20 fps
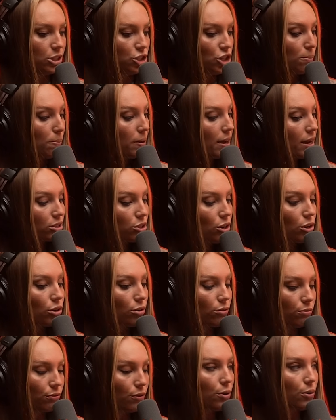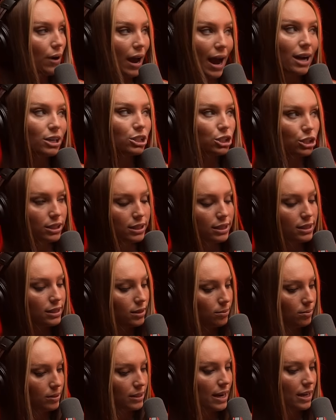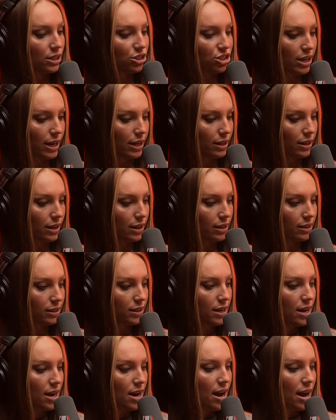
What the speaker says: GPS on her phone actually did substantiate this.